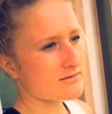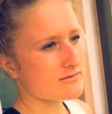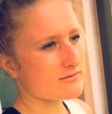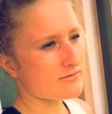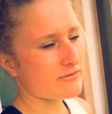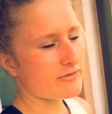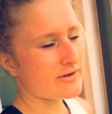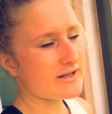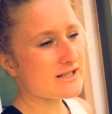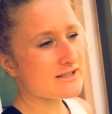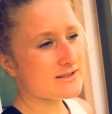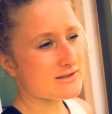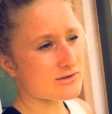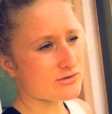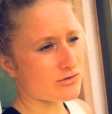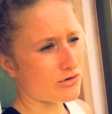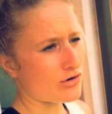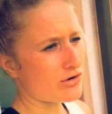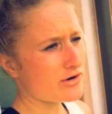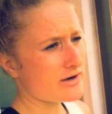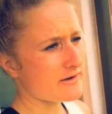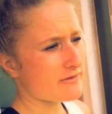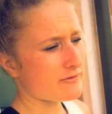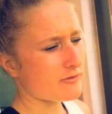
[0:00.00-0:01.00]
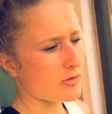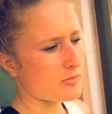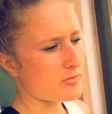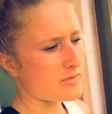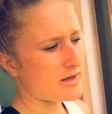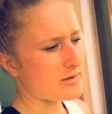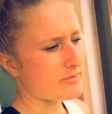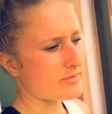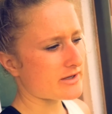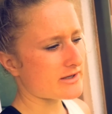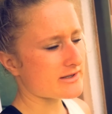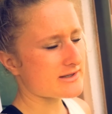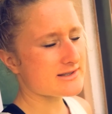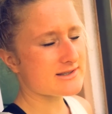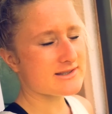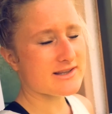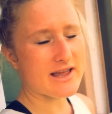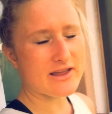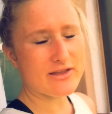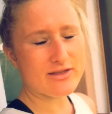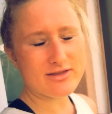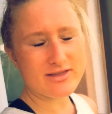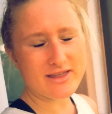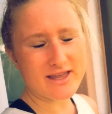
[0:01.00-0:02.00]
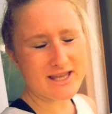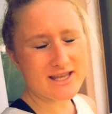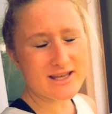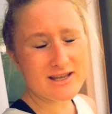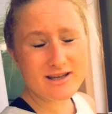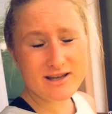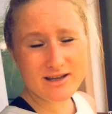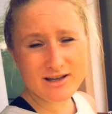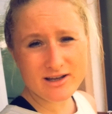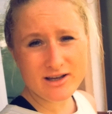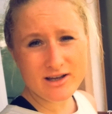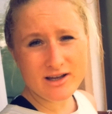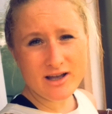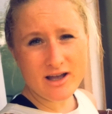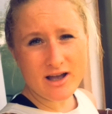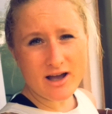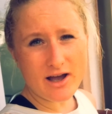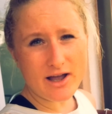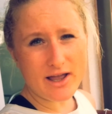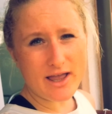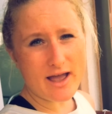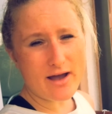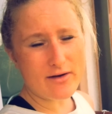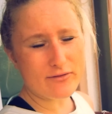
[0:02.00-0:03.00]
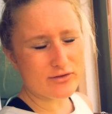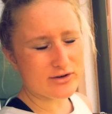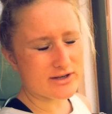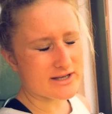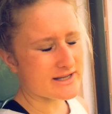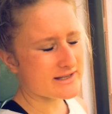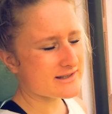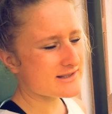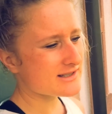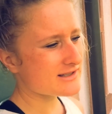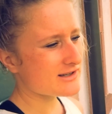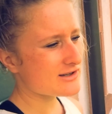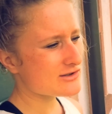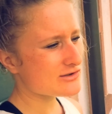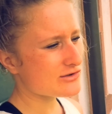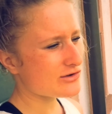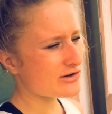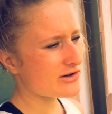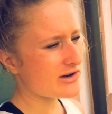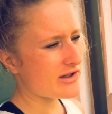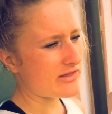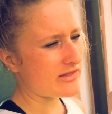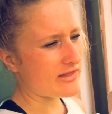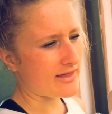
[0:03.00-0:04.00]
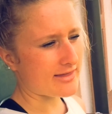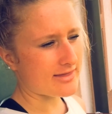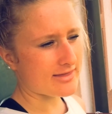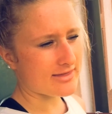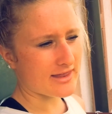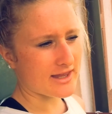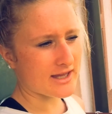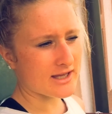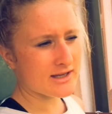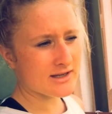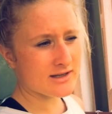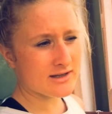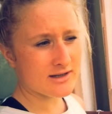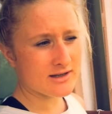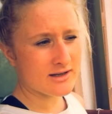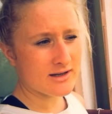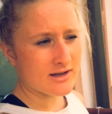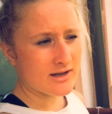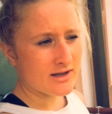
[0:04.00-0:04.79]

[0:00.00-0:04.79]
feel sorry for me because they think I have an eating disorder. They think